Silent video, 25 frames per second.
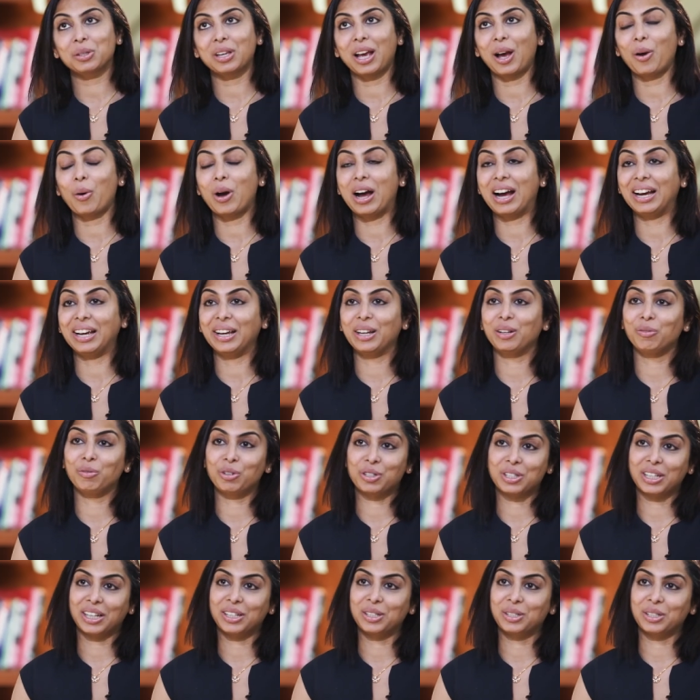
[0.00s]
how I
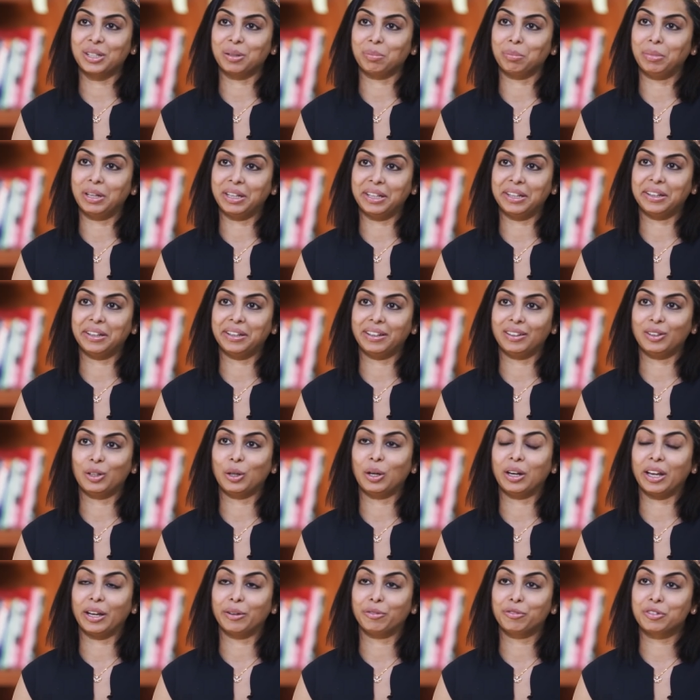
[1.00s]
envisage it making
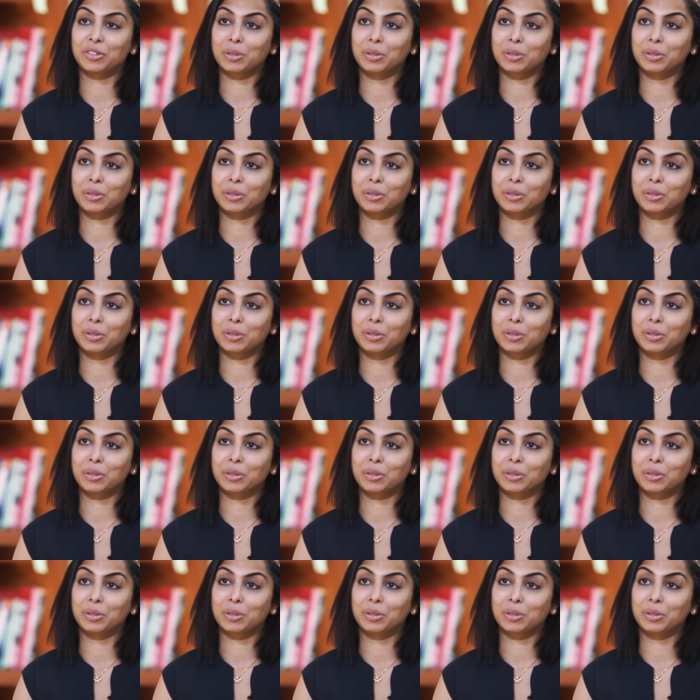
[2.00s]
your life